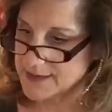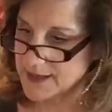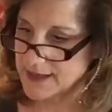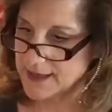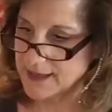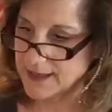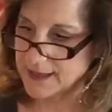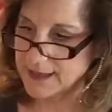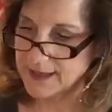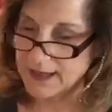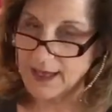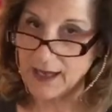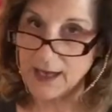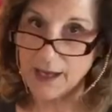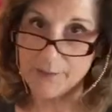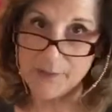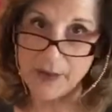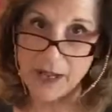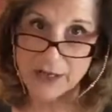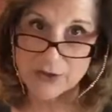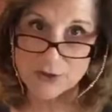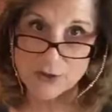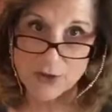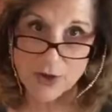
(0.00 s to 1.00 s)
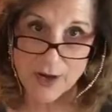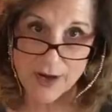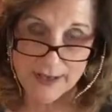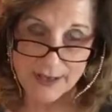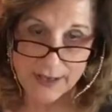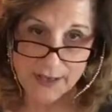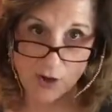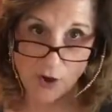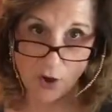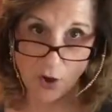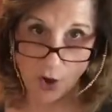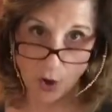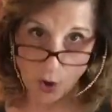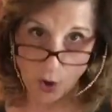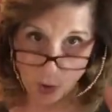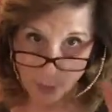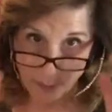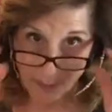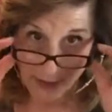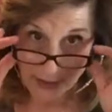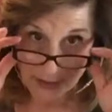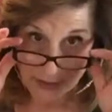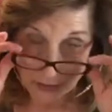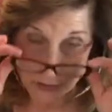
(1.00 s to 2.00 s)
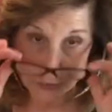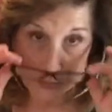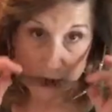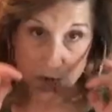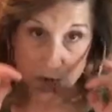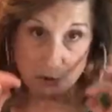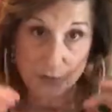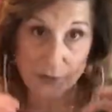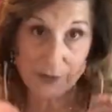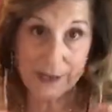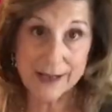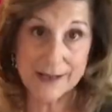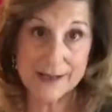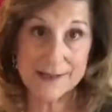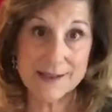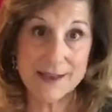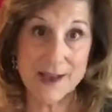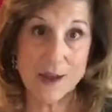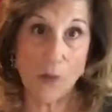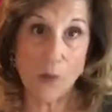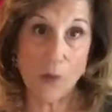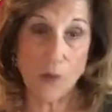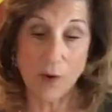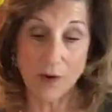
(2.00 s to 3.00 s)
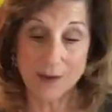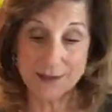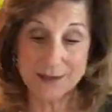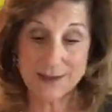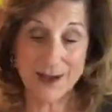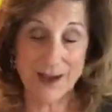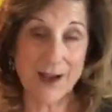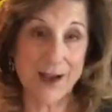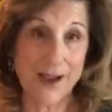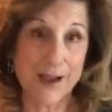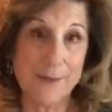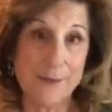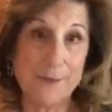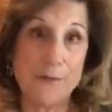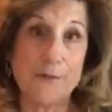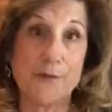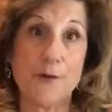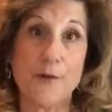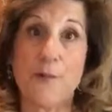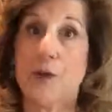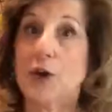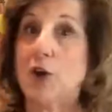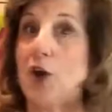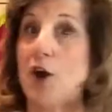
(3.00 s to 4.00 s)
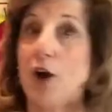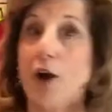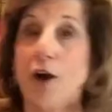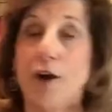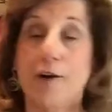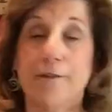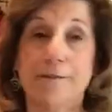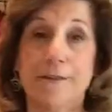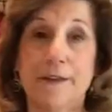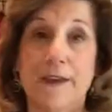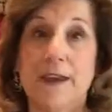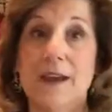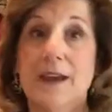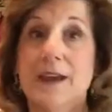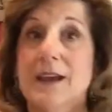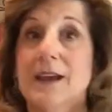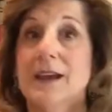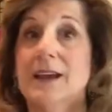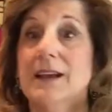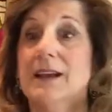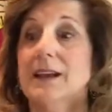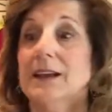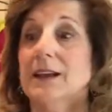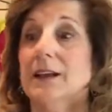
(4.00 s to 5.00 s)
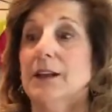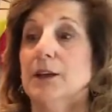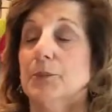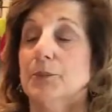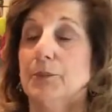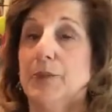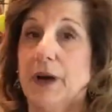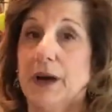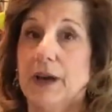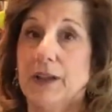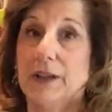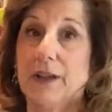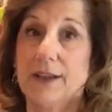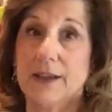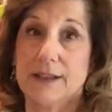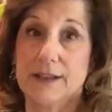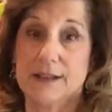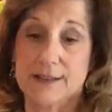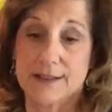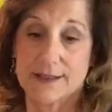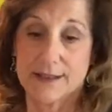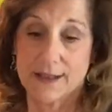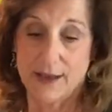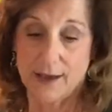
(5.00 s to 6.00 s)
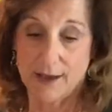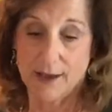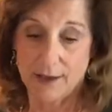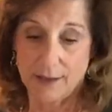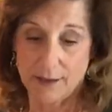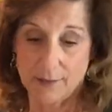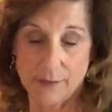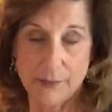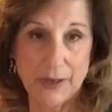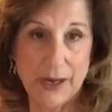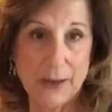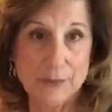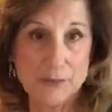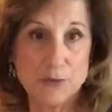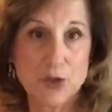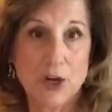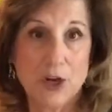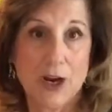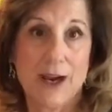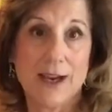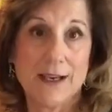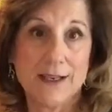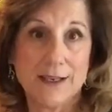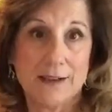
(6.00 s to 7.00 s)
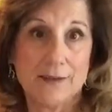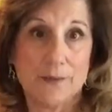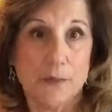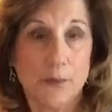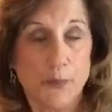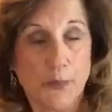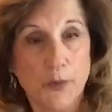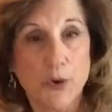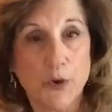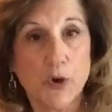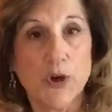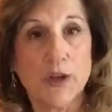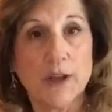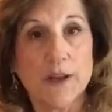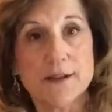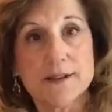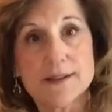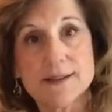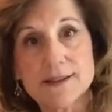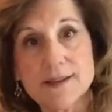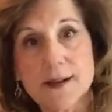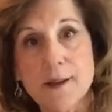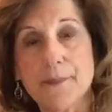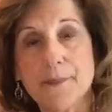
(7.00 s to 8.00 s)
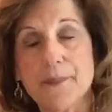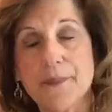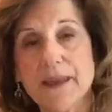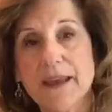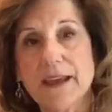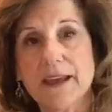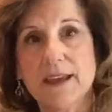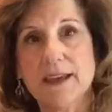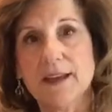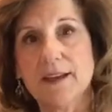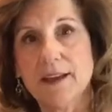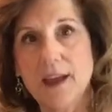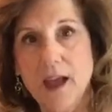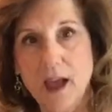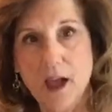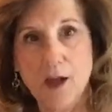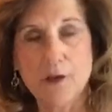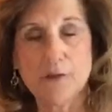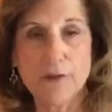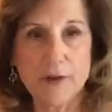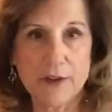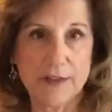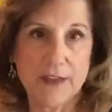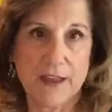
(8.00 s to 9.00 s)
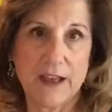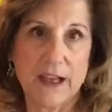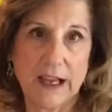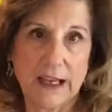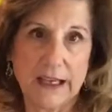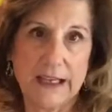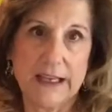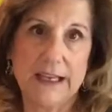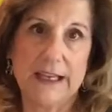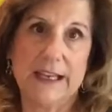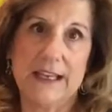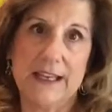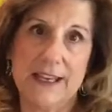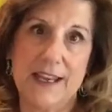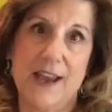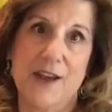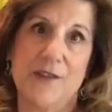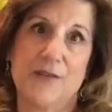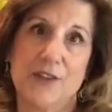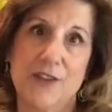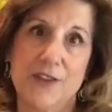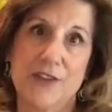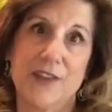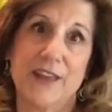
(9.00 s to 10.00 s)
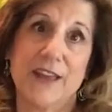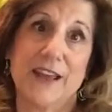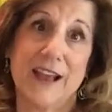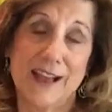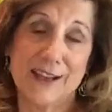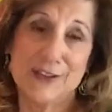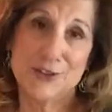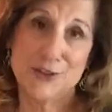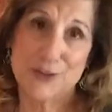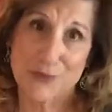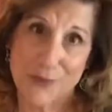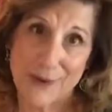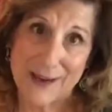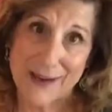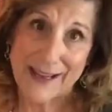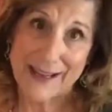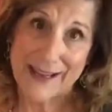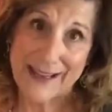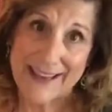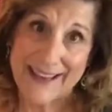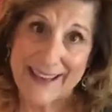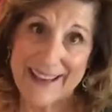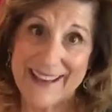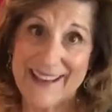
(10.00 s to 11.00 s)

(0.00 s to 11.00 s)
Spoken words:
And again, I'm not trying to get all my nutrients at one time from the coffee, but I'm trying to put something in everything I eat and everything I drink.